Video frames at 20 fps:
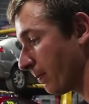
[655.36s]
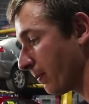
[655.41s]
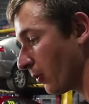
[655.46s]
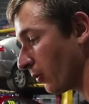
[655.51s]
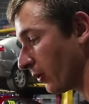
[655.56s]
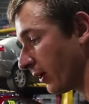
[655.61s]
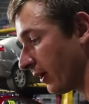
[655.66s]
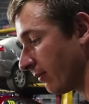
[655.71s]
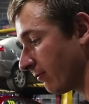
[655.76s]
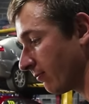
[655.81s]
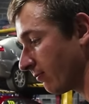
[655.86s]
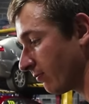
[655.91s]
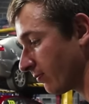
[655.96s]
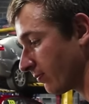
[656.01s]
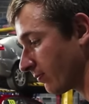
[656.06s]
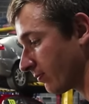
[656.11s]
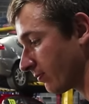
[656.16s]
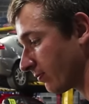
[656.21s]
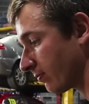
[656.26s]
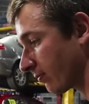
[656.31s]
pull it
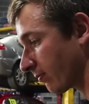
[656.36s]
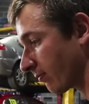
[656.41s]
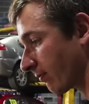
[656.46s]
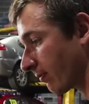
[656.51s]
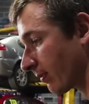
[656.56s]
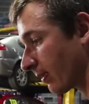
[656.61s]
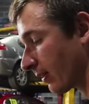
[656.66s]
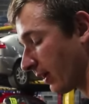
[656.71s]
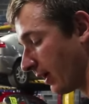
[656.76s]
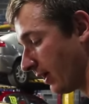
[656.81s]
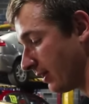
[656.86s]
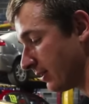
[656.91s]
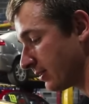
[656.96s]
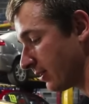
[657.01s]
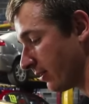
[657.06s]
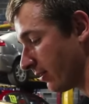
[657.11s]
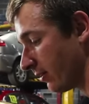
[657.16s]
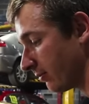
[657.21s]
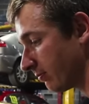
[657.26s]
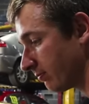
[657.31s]

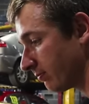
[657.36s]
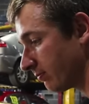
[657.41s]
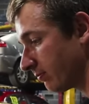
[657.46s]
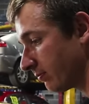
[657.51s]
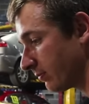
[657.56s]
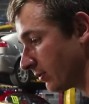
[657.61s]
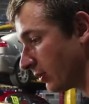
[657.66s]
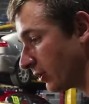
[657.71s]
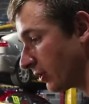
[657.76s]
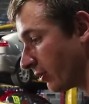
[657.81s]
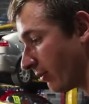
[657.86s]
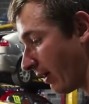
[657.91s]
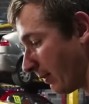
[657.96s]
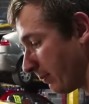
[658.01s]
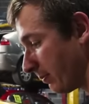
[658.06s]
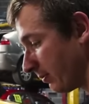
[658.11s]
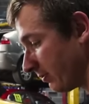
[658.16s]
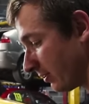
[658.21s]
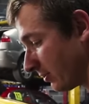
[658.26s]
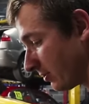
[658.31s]
into the
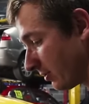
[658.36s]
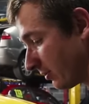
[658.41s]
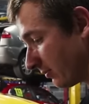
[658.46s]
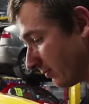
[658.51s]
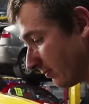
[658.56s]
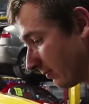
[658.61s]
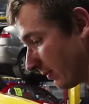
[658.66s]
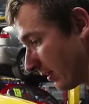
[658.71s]
correct position.